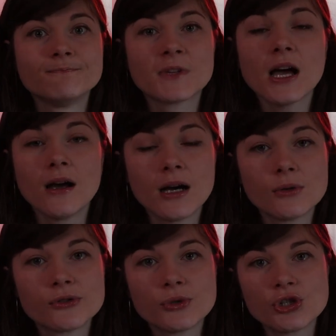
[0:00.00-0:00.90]
yeah,
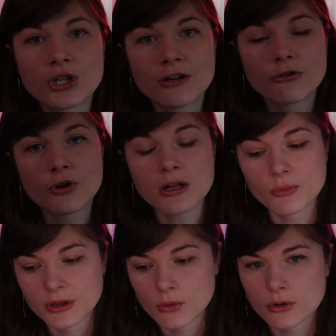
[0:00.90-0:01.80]
I was reaching out for
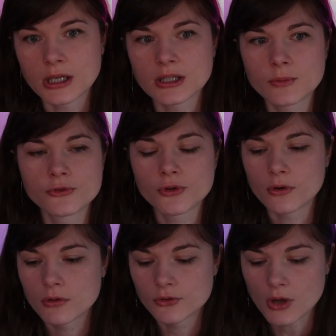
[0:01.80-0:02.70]
help and they were not able to
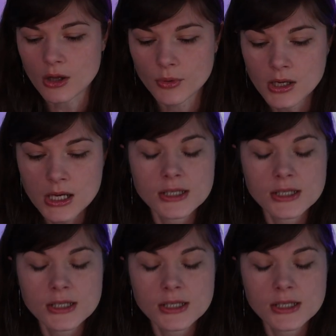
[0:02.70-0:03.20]
help.